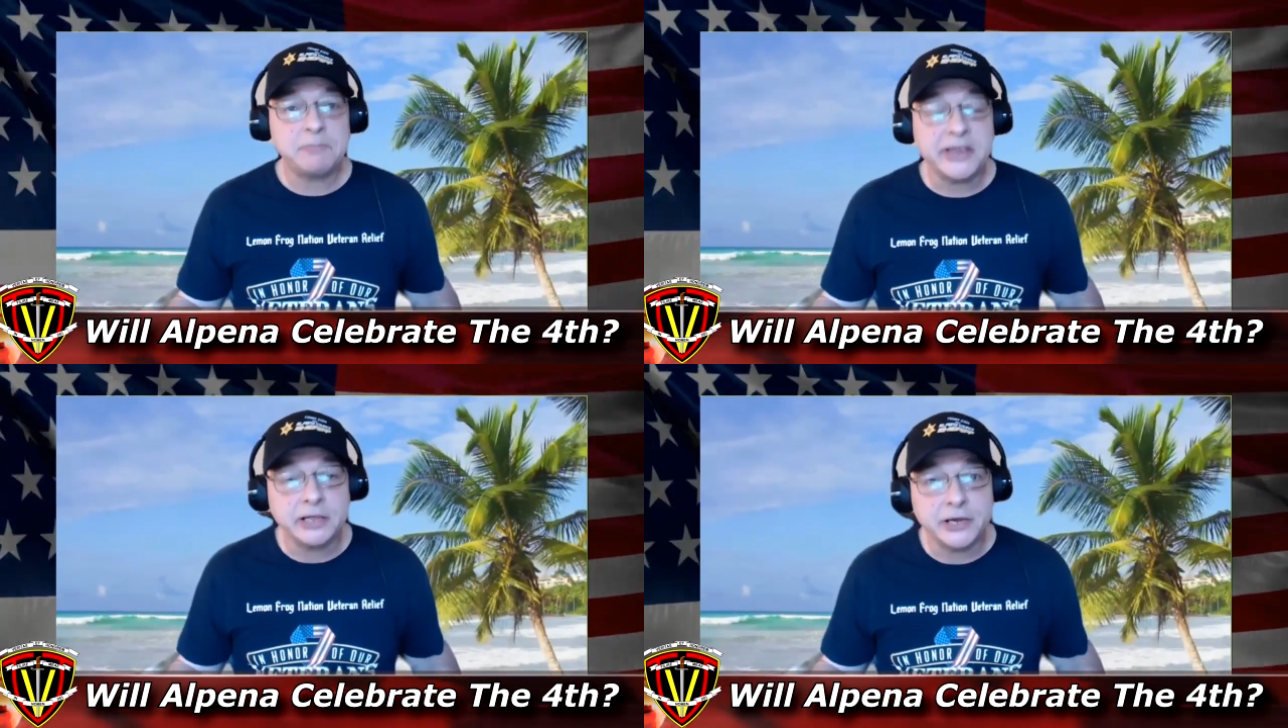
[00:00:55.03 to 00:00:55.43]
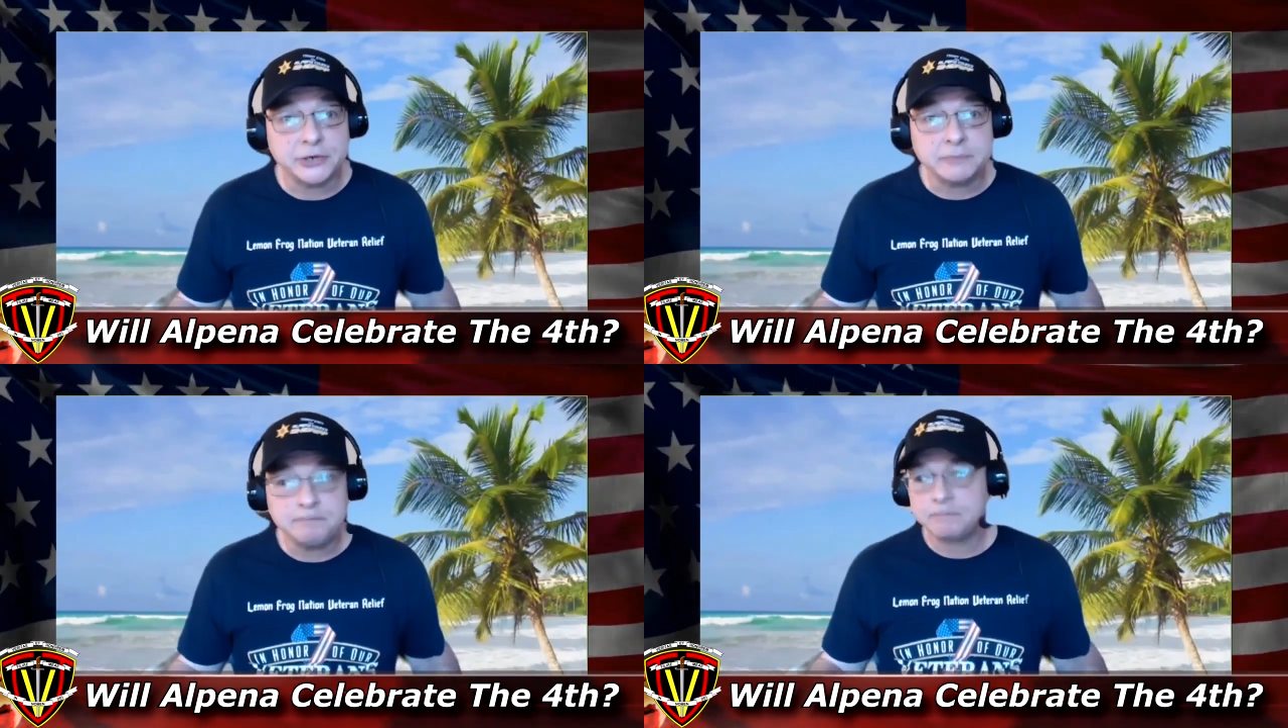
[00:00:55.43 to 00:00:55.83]

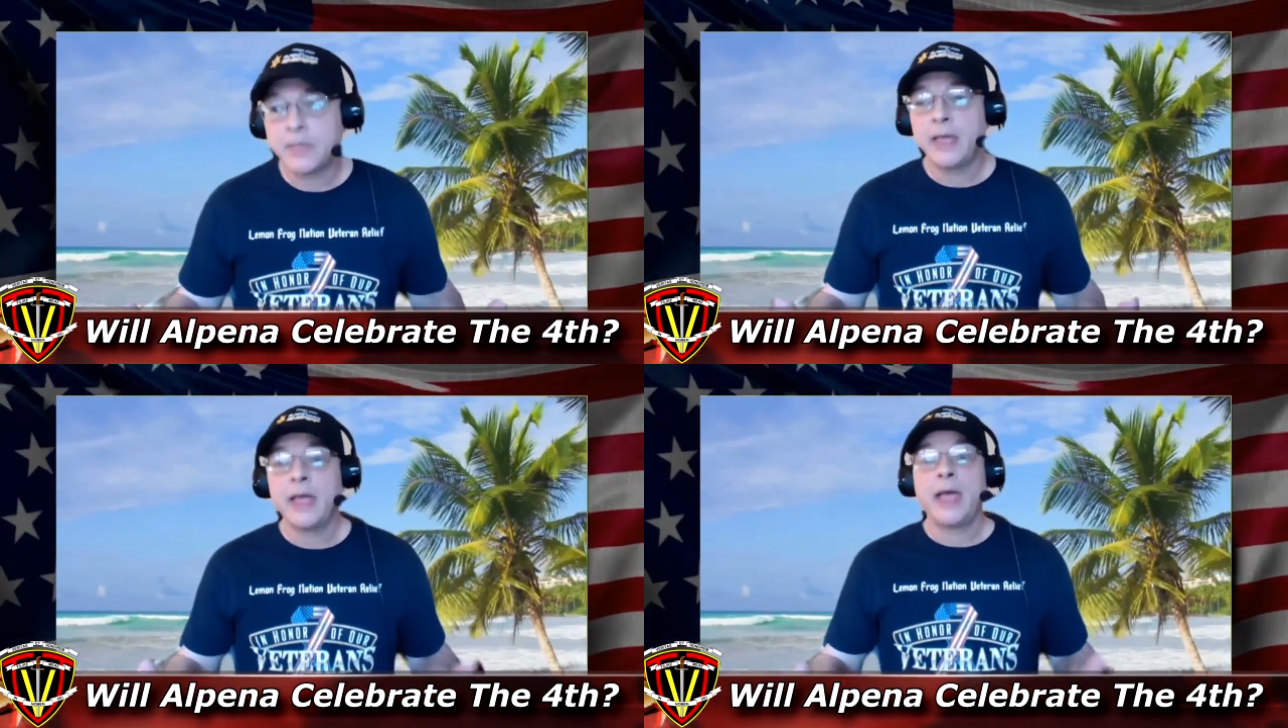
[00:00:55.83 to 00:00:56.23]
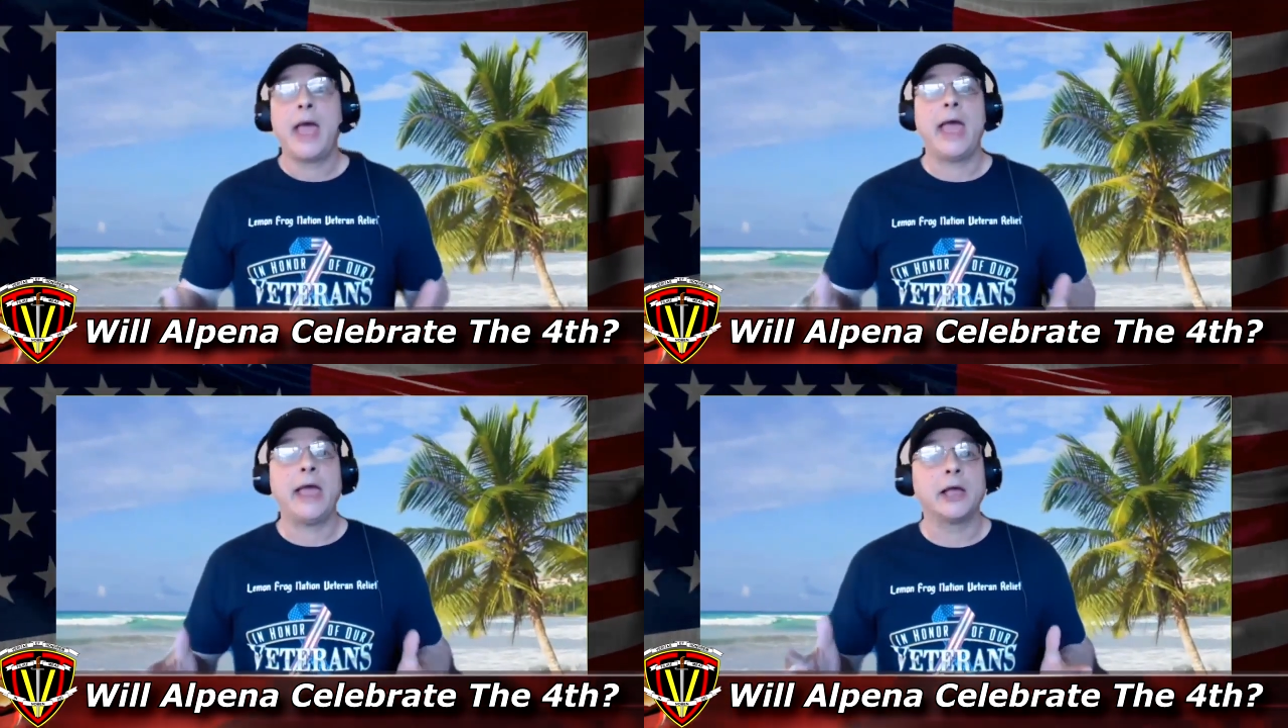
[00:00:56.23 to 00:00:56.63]
speculation
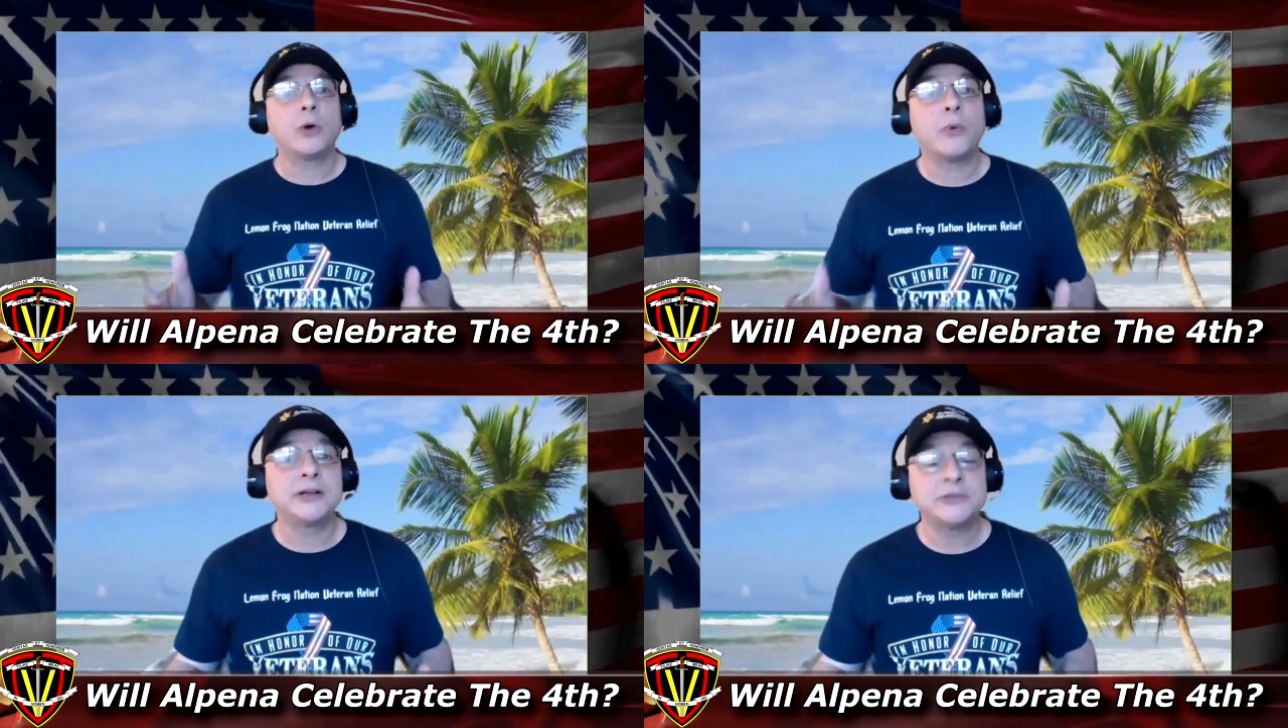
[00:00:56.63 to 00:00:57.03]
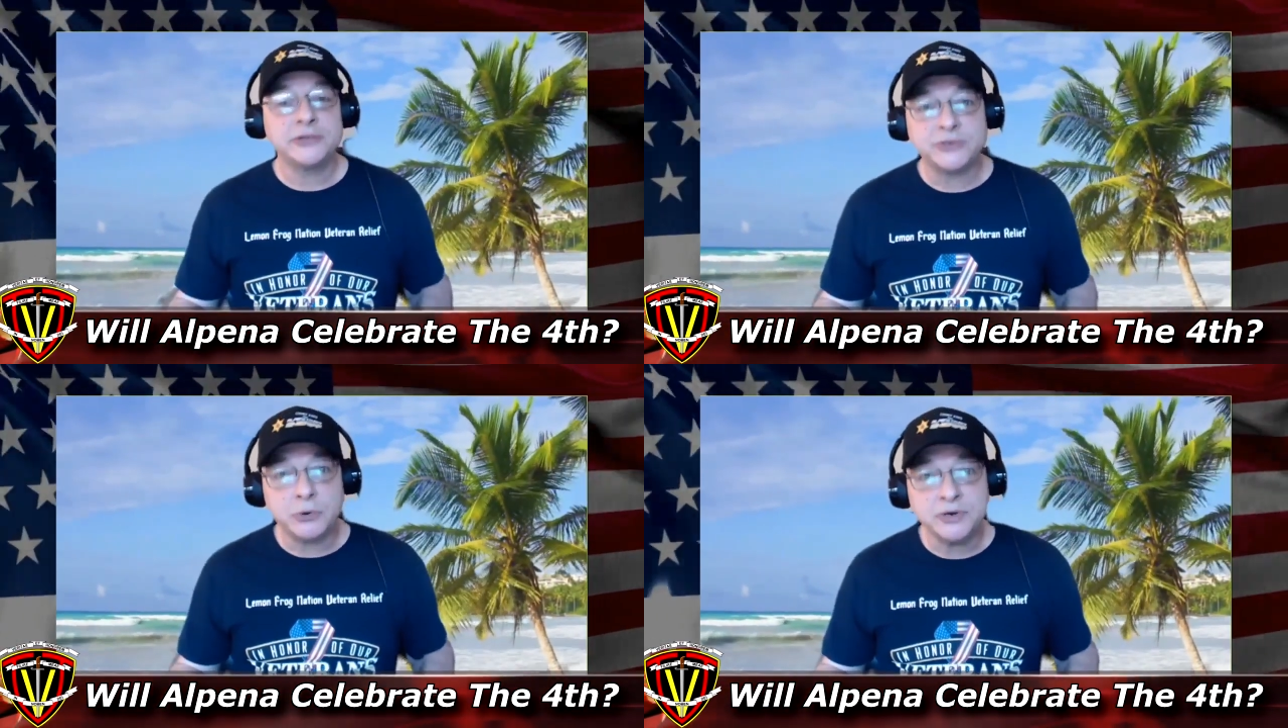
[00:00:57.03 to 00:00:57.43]
and go right to
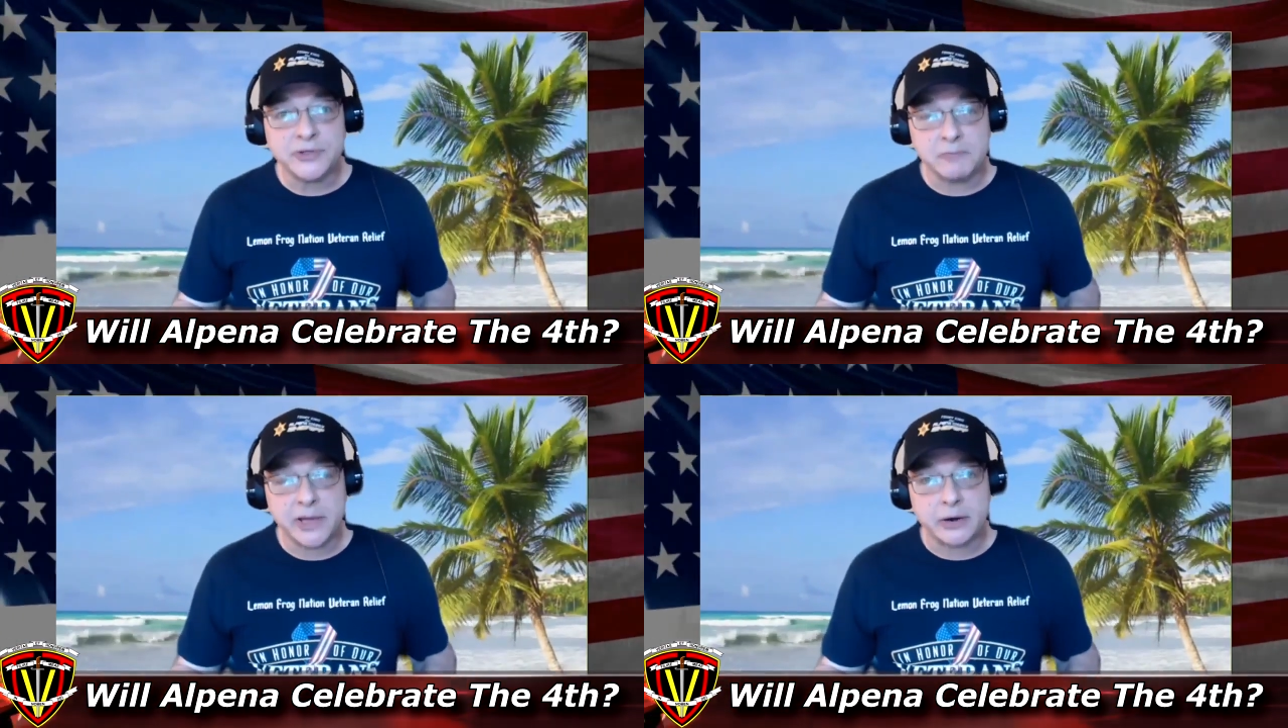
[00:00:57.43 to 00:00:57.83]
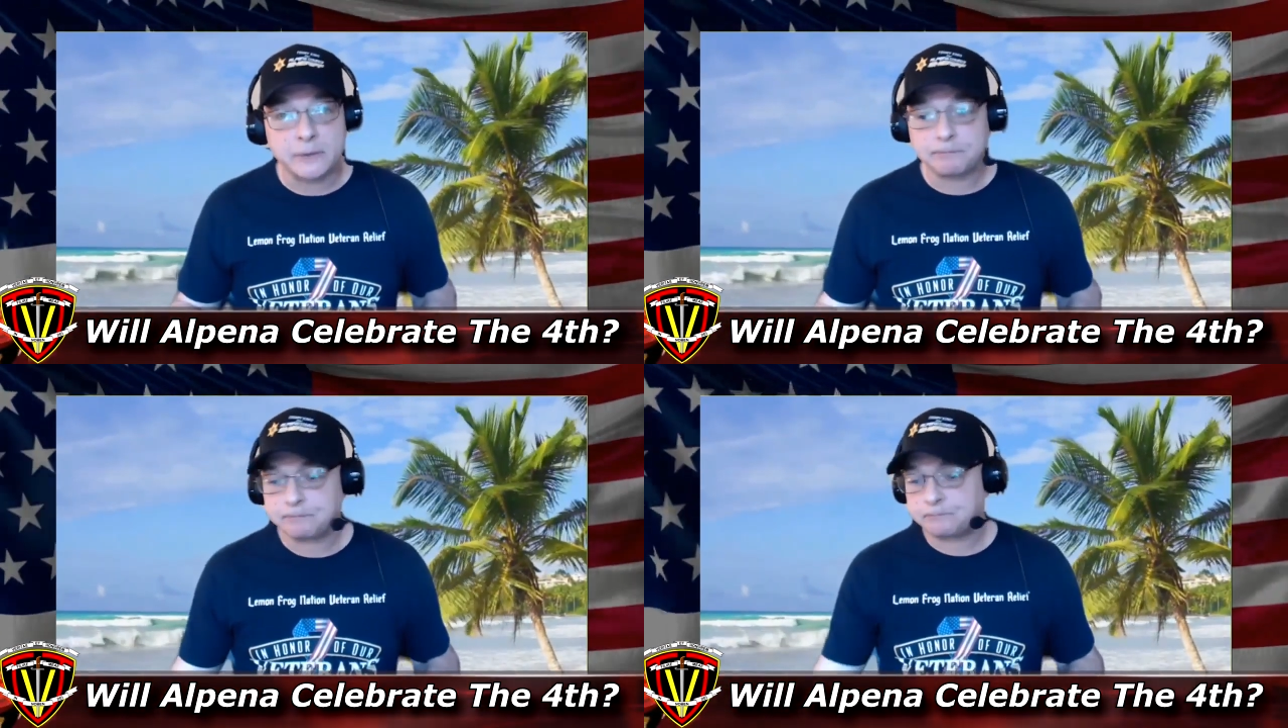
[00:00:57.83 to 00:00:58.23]
the source of the matter.